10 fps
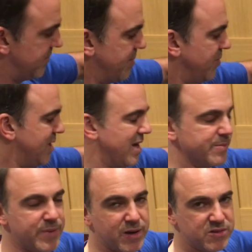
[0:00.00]
I'm going to
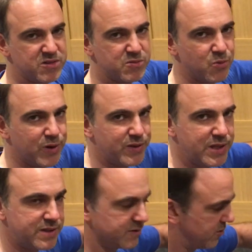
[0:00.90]
add about 1
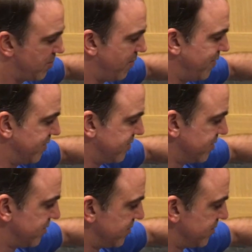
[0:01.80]
liter on top of this.